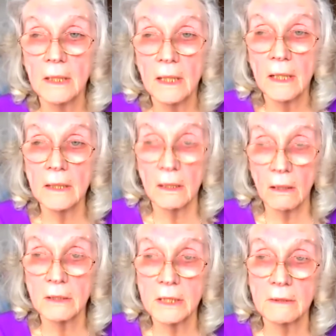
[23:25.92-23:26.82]
And a
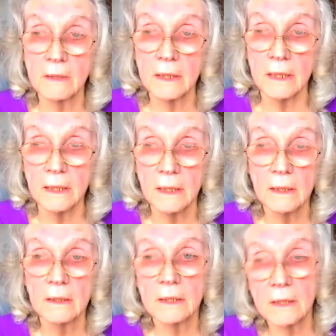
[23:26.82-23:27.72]
lot of the
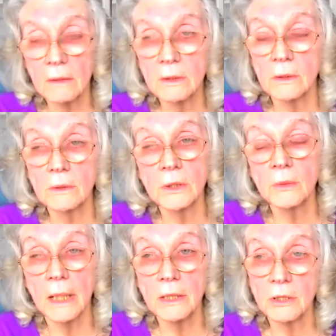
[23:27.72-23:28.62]
so-called
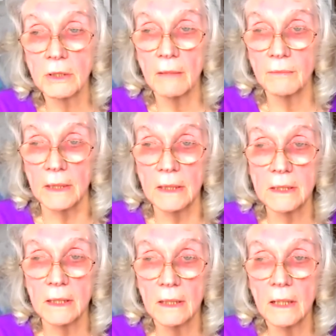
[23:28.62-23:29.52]
New Age travellers